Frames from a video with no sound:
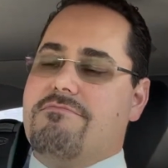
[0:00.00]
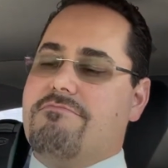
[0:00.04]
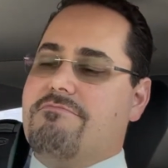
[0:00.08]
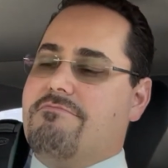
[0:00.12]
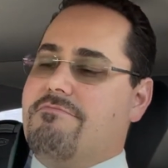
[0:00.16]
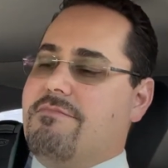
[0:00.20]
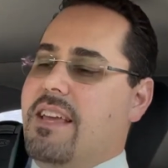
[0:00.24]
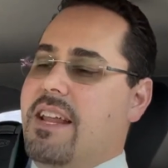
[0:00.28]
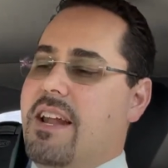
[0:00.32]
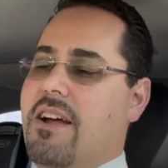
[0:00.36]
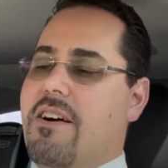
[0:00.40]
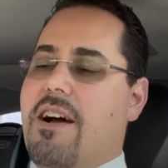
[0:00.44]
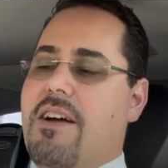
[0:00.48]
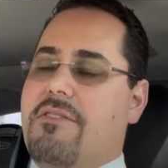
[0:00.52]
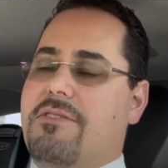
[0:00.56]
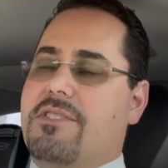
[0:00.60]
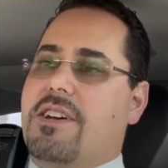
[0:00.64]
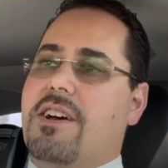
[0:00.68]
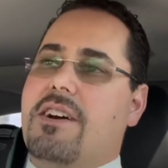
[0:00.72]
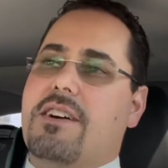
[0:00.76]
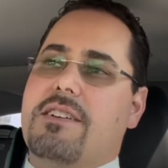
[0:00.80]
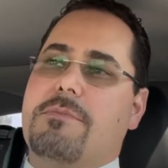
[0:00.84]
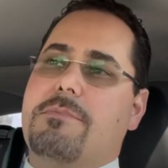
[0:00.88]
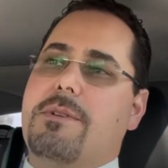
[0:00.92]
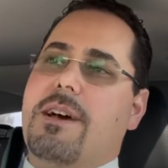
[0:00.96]
you know, I've
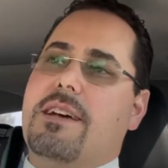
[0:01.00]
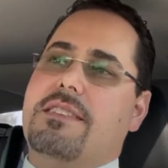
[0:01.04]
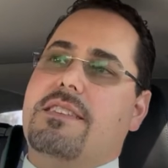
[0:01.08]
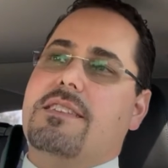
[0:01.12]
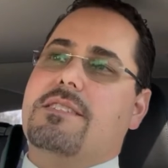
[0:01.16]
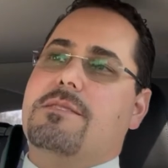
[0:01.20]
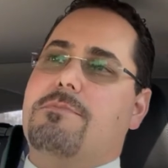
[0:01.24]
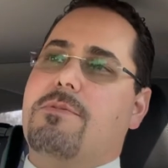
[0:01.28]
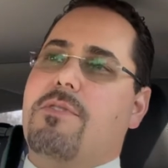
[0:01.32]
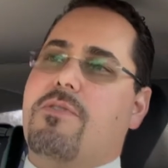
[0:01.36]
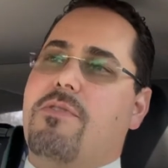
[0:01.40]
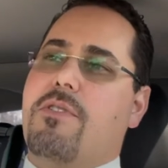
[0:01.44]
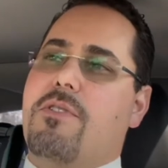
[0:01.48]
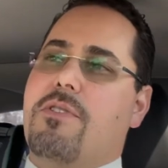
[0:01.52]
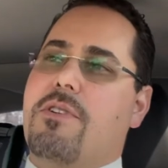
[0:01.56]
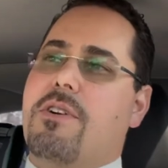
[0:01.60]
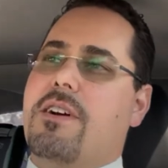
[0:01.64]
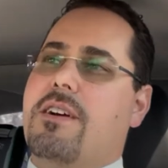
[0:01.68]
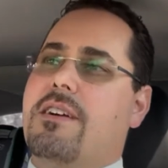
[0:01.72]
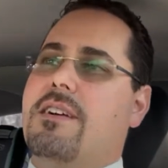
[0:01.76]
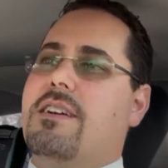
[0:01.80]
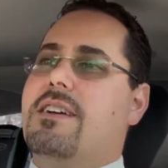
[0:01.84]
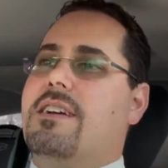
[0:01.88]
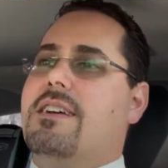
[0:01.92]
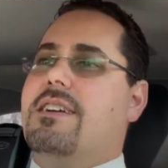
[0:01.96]
talked about this
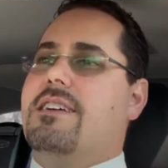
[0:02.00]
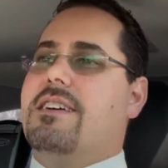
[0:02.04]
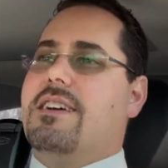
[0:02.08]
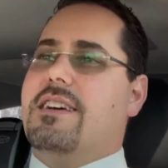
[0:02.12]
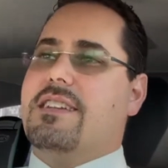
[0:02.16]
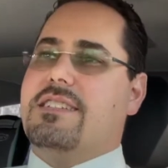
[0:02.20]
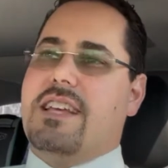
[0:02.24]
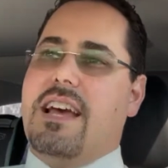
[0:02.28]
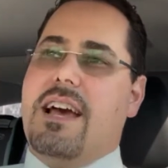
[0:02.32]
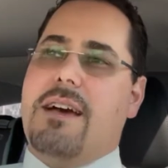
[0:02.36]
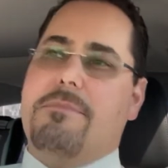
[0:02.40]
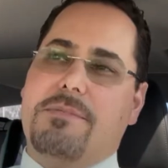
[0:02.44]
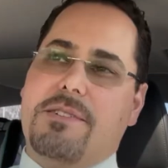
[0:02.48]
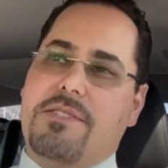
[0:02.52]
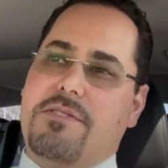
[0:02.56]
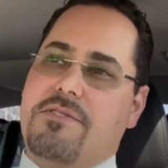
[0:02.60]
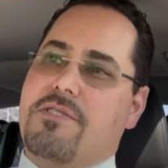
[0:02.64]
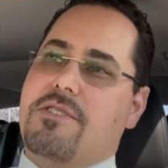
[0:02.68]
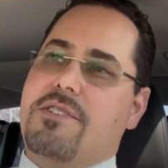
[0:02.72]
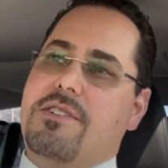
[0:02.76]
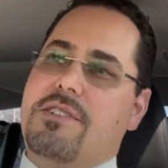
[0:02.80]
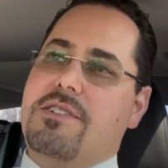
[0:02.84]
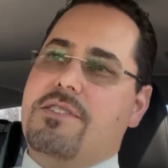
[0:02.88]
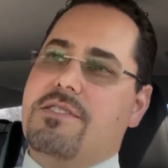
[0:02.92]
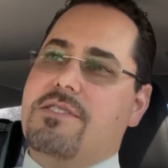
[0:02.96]
before. Adaptive
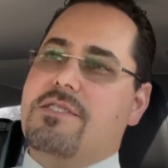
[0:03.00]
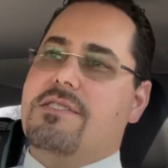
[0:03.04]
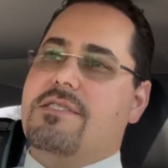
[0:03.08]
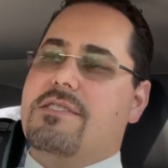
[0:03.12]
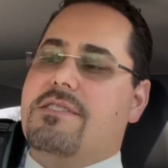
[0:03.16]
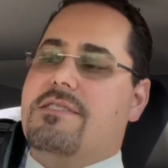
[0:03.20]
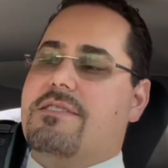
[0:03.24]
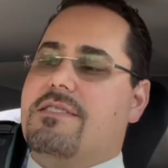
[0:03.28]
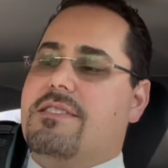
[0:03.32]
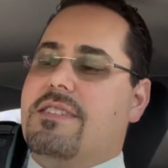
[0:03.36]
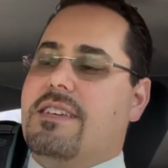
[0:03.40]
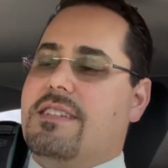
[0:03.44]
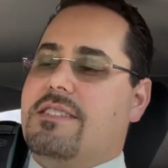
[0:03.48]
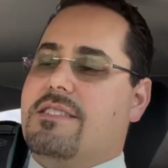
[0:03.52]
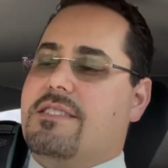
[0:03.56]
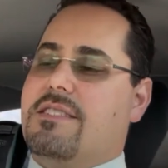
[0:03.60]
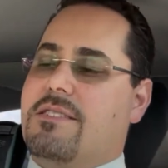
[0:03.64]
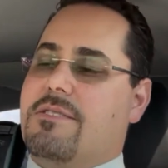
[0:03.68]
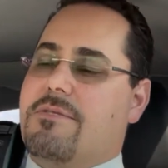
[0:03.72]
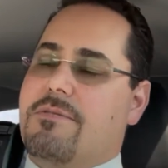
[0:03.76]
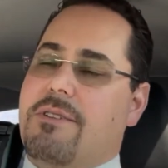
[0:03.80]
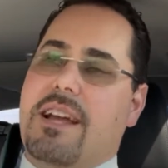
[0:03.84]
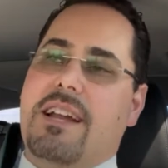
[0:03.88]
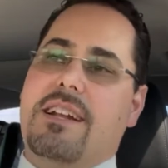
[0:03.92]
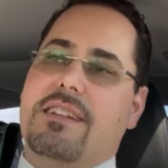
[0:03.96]
cruise is the
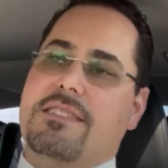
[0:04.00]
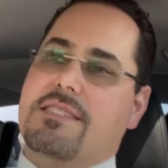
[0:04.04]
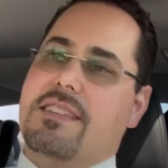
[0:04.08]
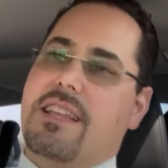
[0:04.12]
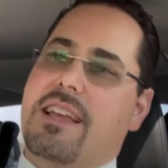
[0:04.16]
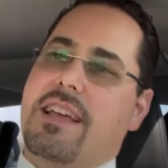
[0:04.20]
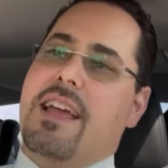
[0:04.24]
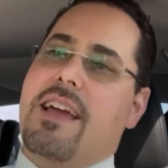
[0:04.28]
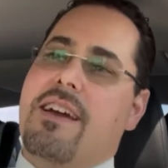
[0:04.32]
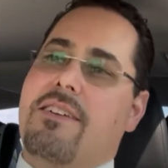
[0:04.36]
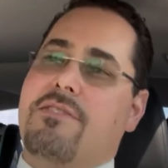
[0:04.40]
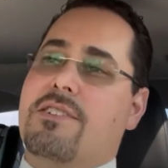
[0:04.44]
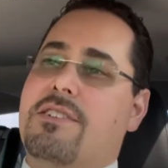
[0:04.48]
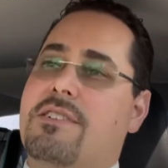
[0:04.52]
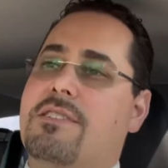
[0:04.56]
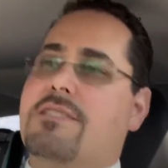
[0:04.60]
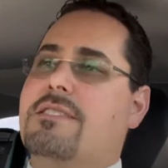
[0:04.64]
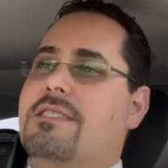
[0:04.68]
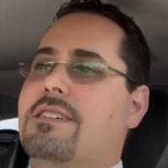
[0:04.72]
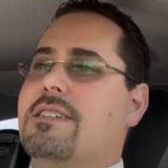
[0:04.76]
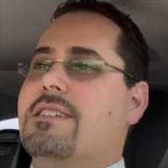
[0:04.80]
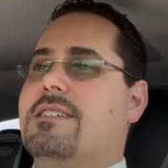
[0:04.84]
greatest thing ever.